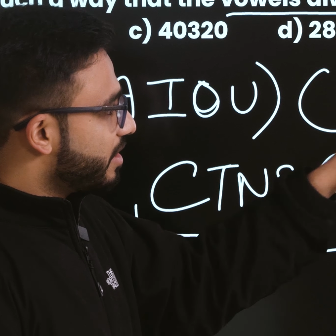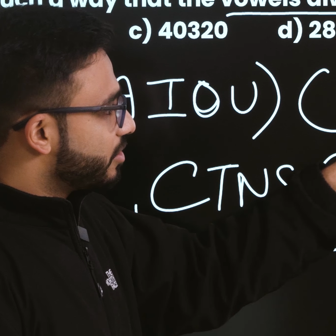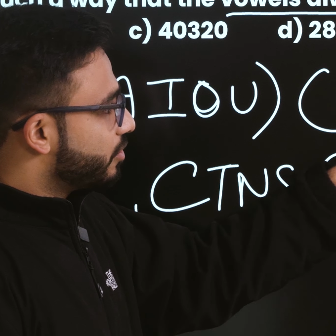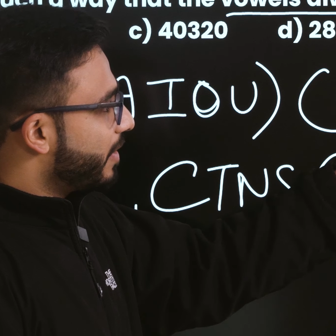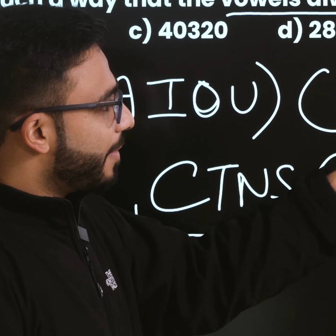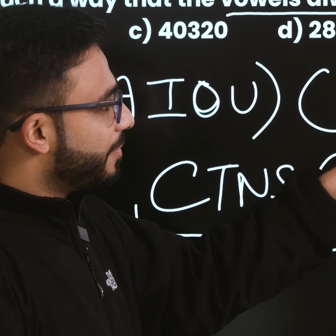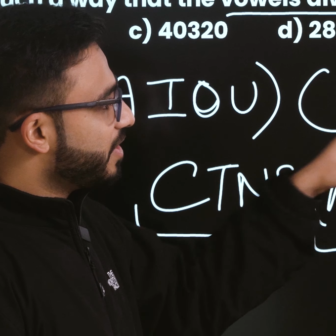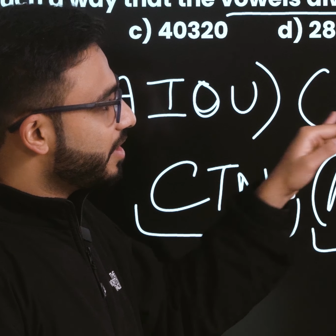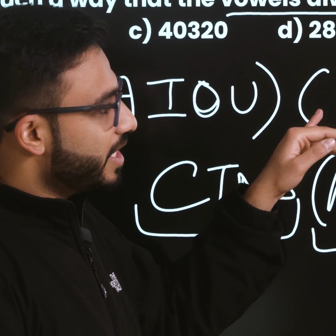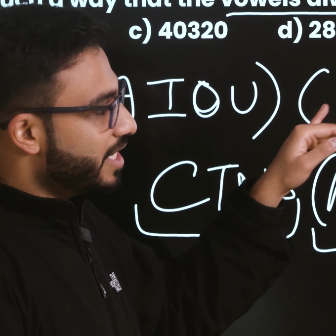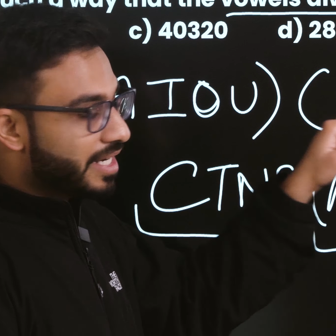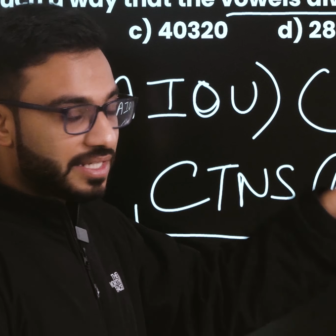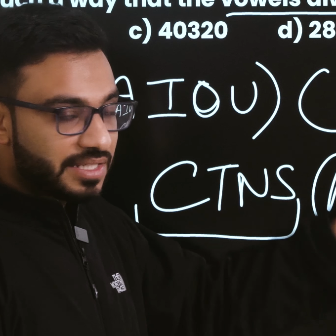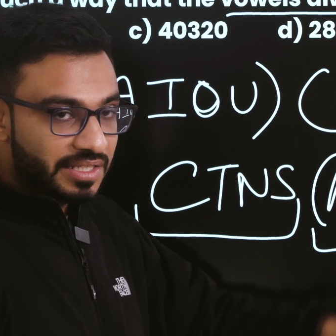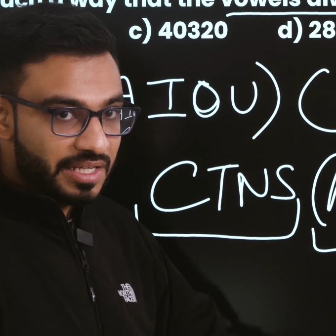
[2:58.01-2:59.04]
swap the T
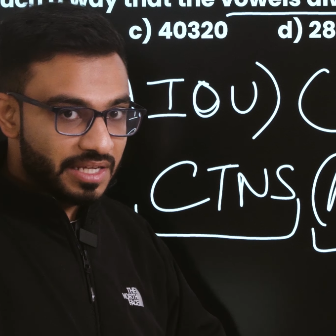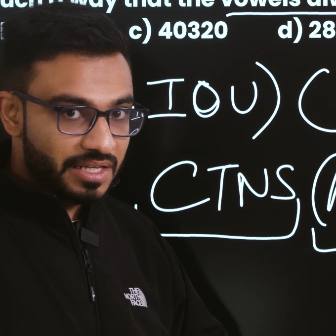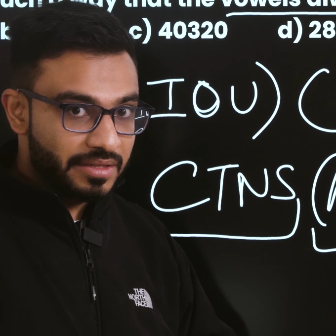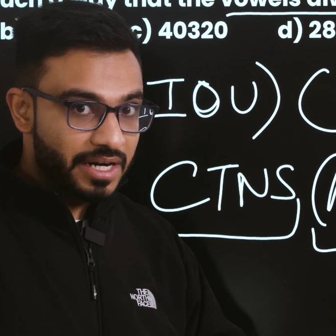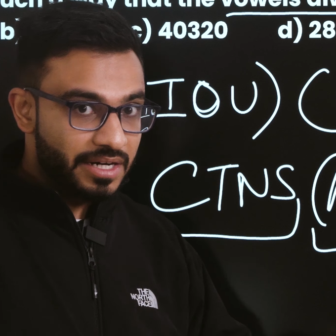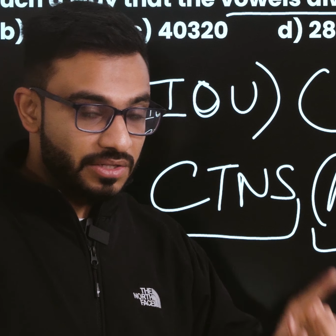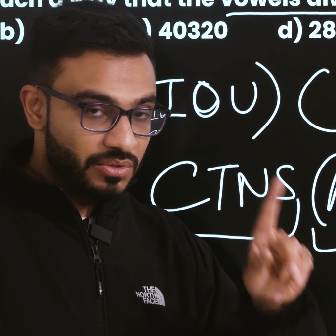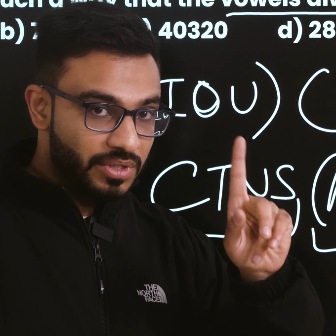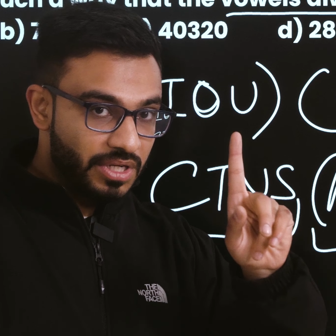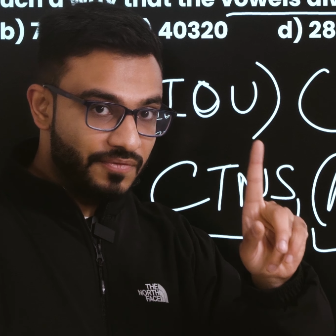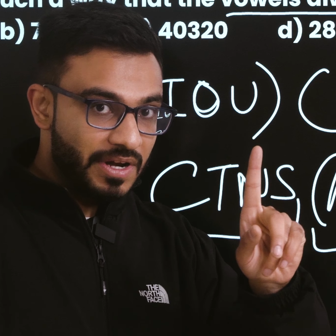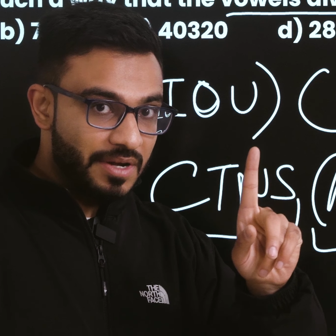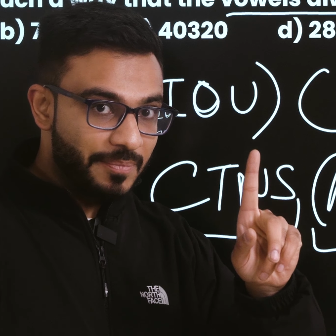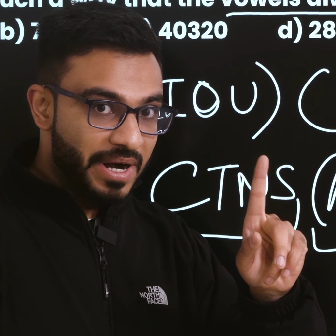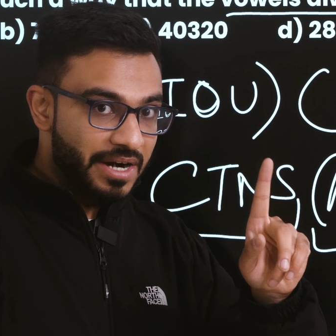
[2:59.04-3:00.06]
and C, that is only
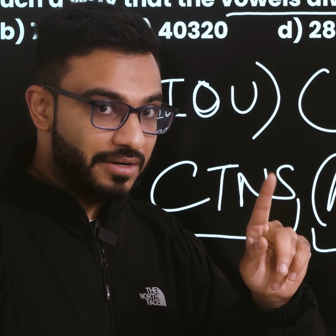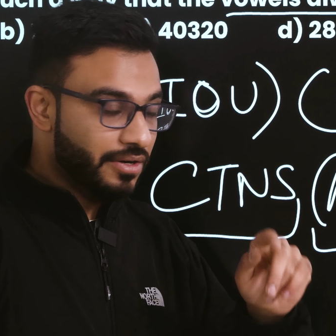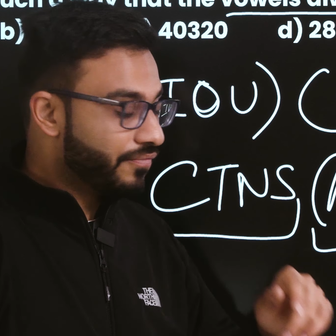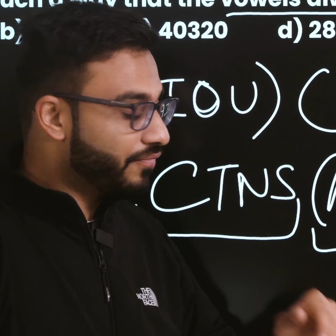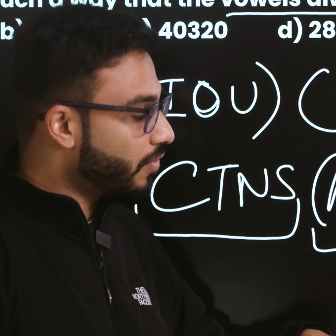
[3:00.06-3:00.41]
one pattern.